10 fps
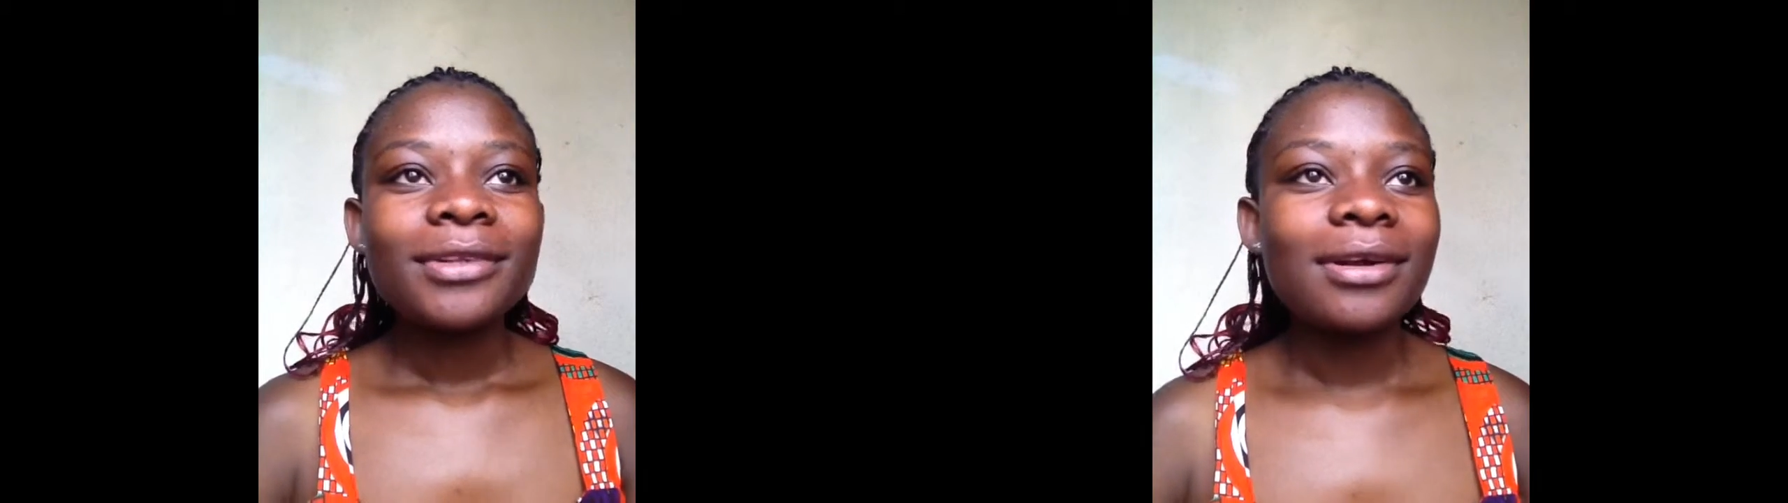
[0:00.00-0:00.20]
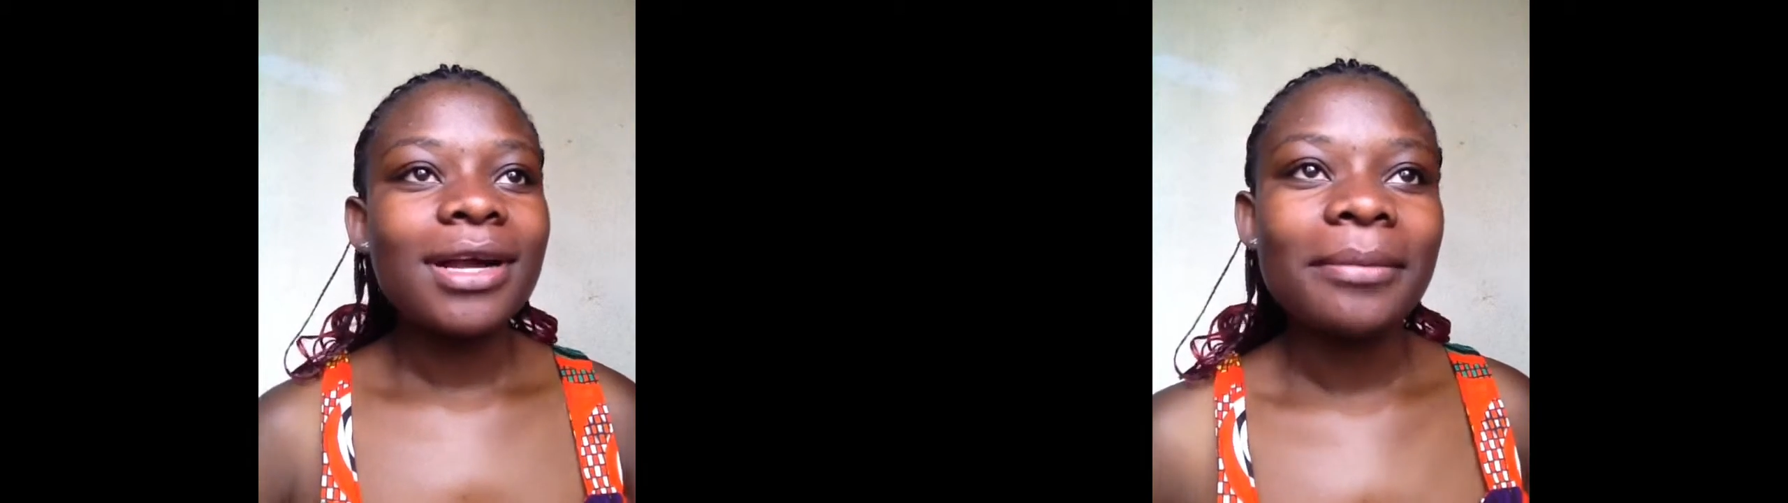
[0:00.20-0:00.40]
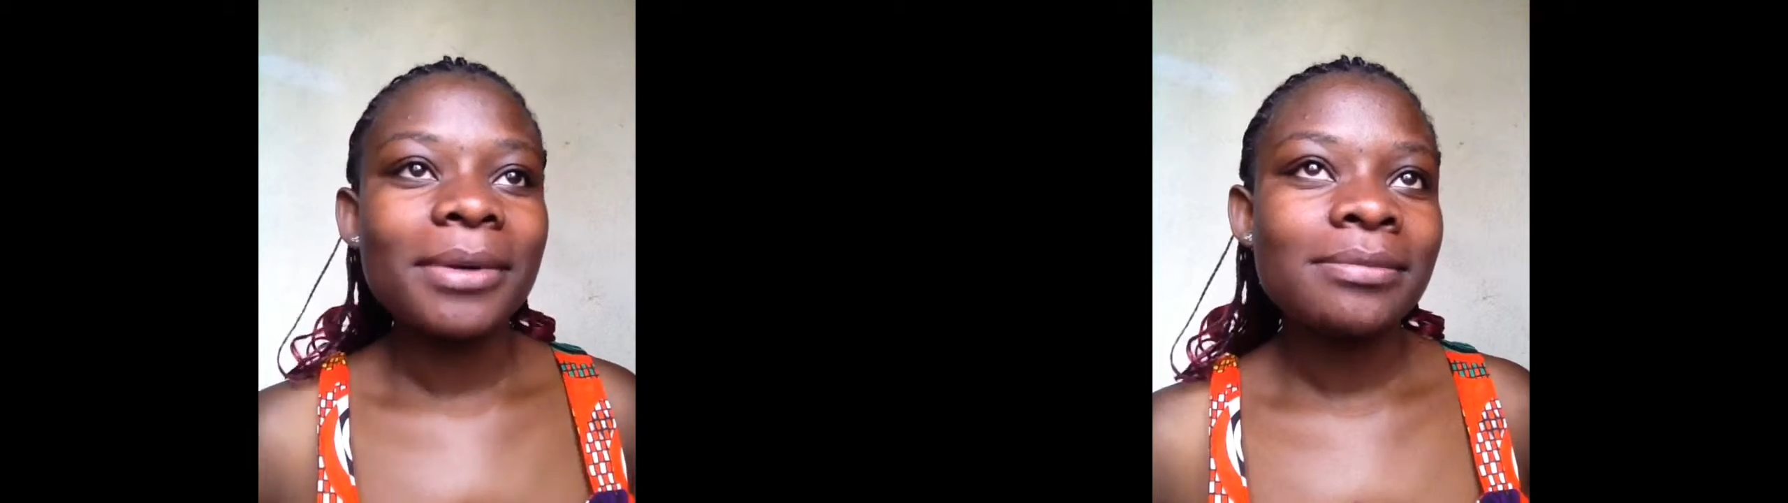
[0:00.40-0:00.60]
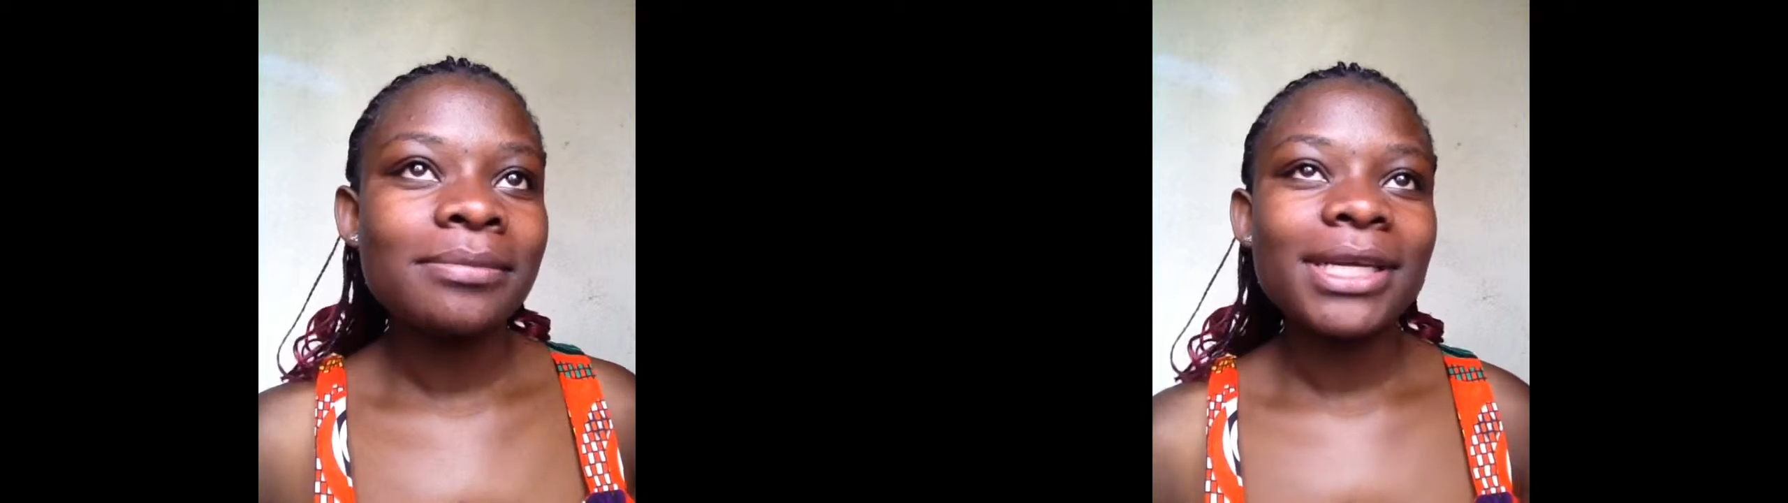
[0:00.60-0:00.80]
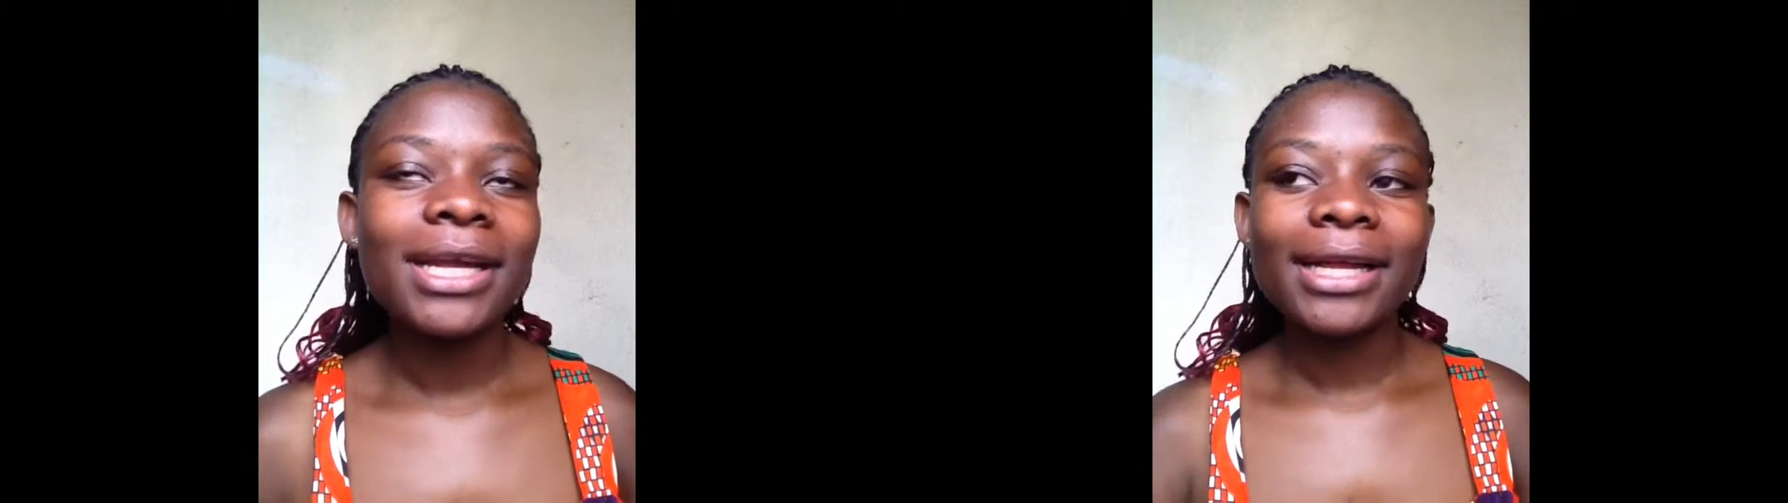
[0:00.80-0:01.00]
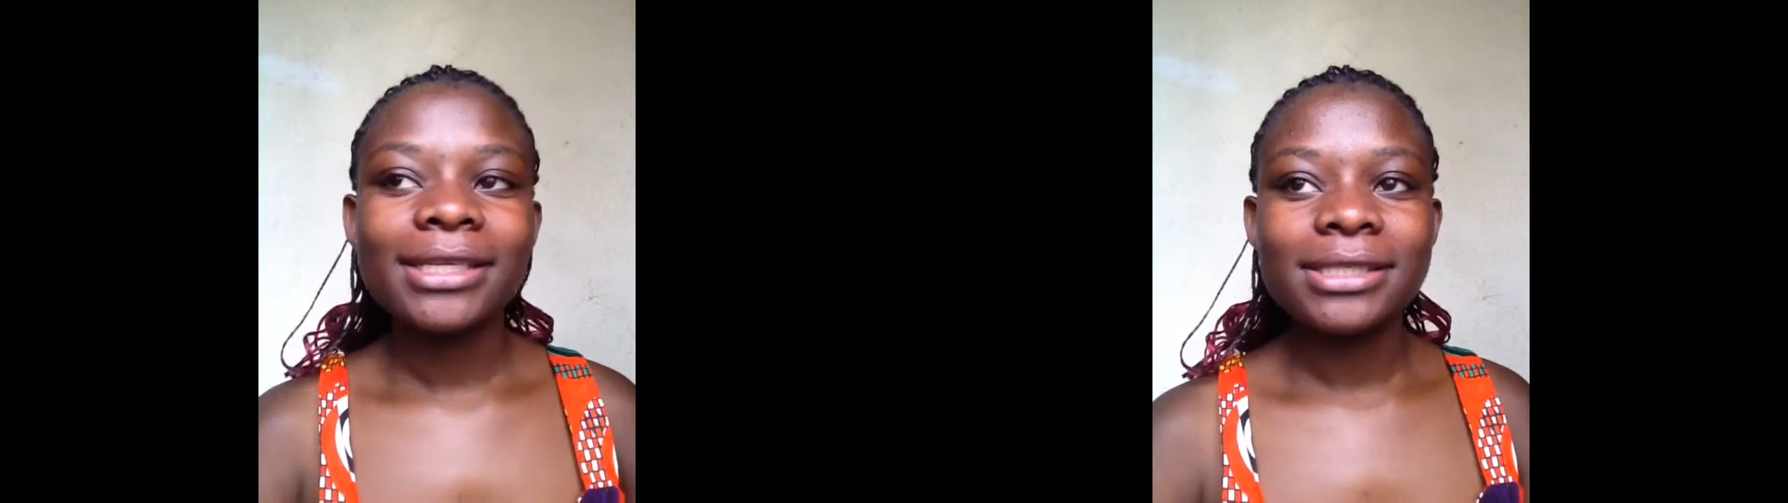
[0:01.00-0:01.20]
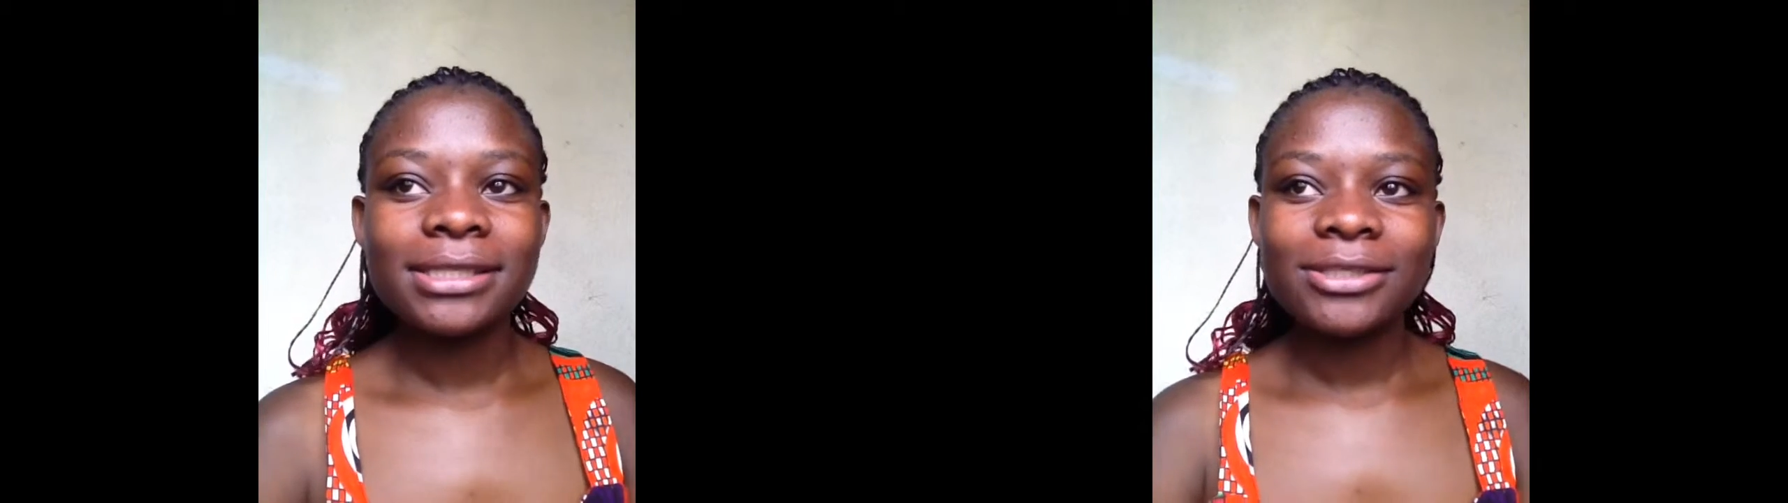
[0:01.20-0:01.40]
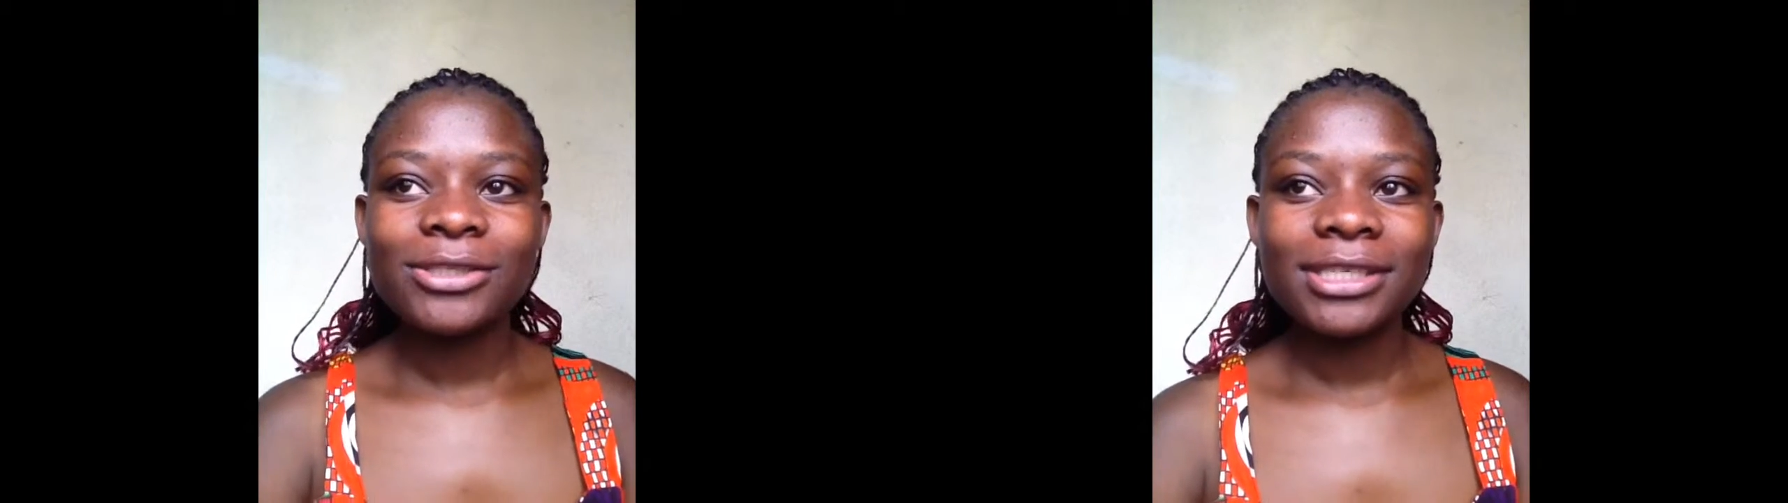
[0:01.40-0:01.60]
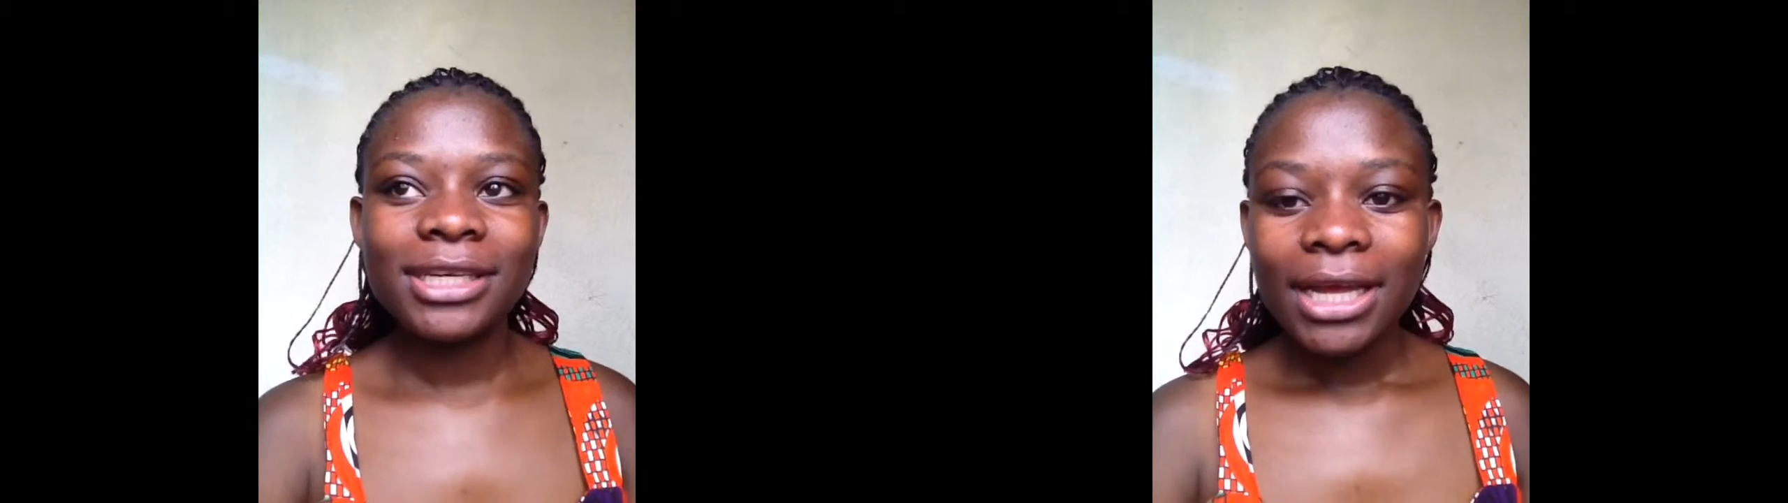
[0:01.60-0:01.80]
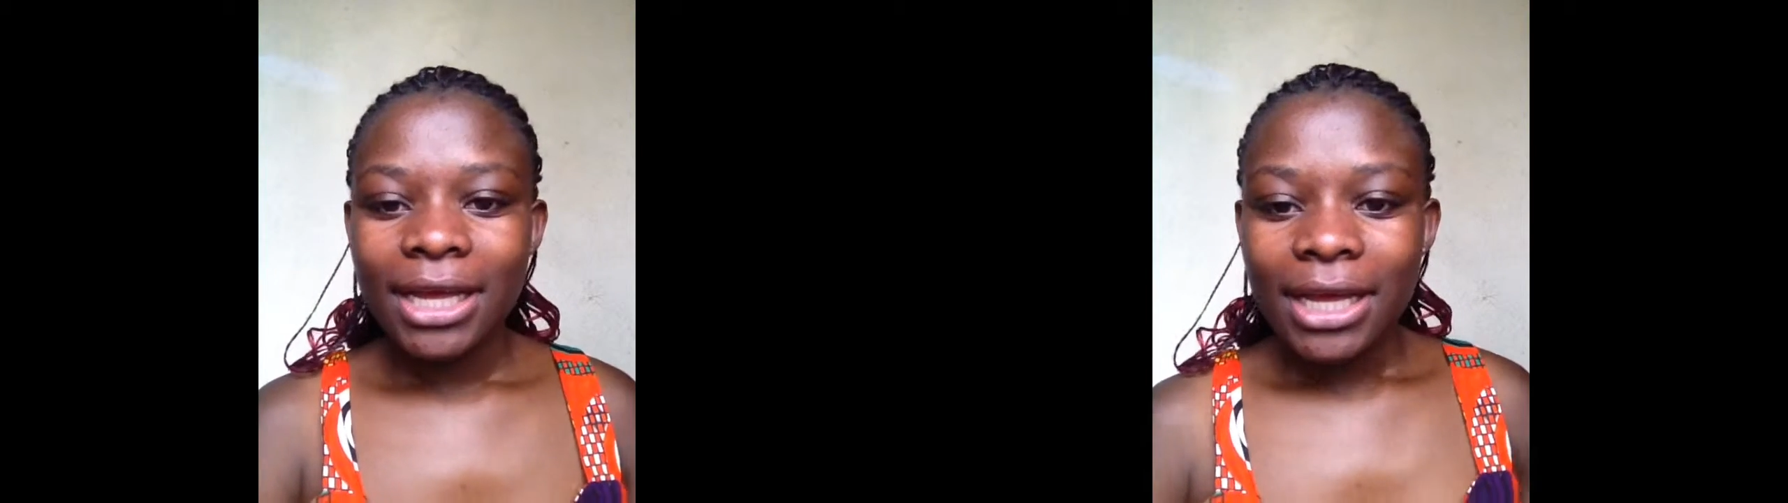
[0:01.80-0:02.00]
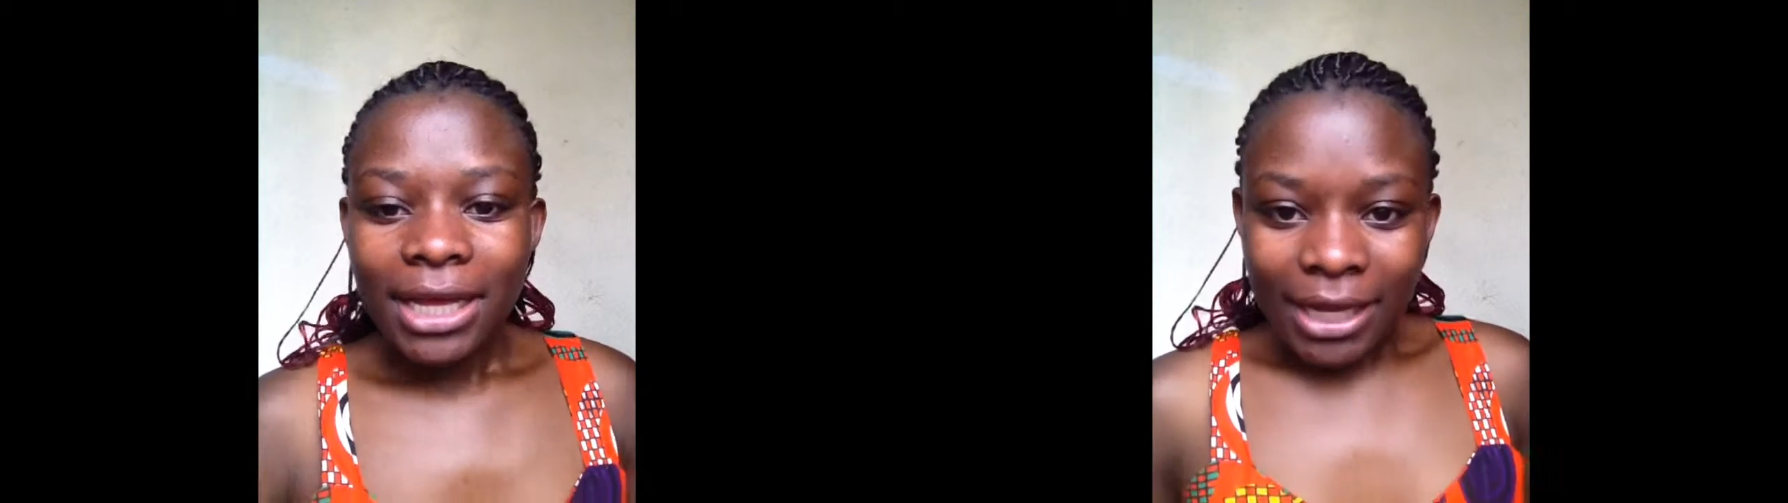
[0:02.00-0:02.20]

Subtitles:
don't come at me at ECG.